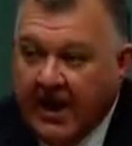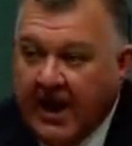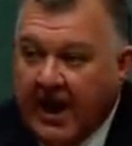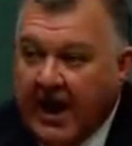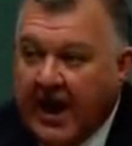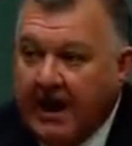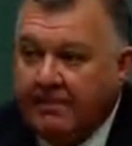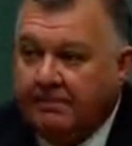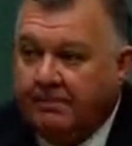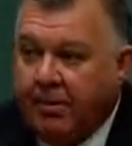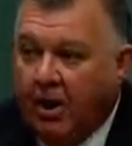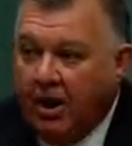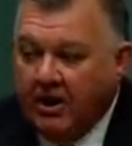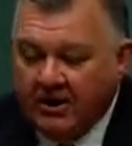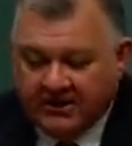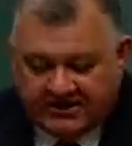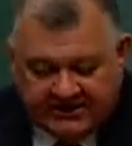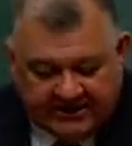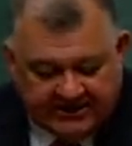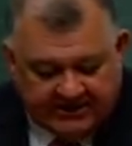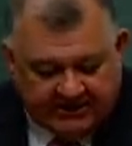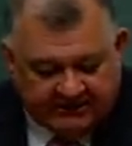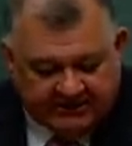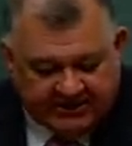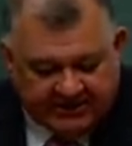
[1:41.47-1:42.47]
and
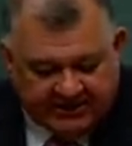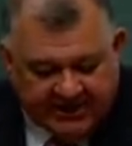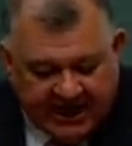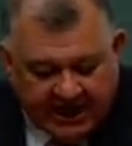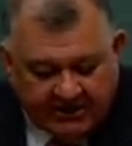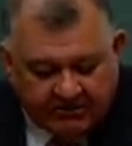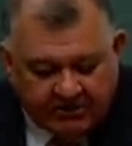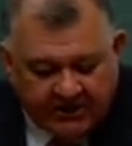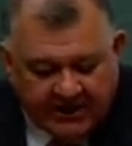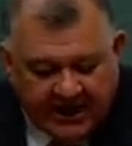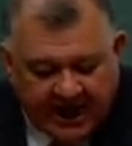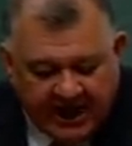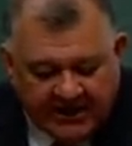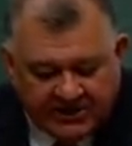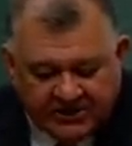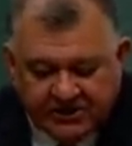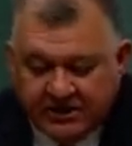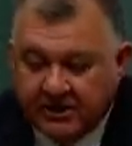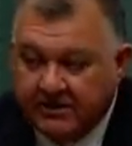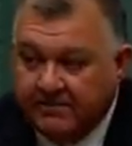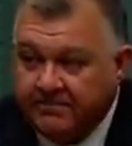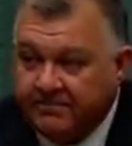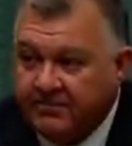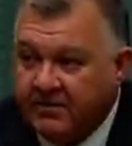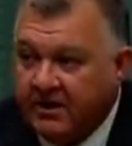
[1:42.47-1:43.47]
policies of
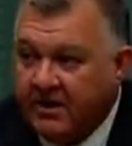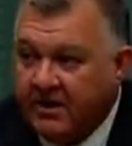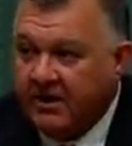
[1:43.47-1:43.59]
segregation,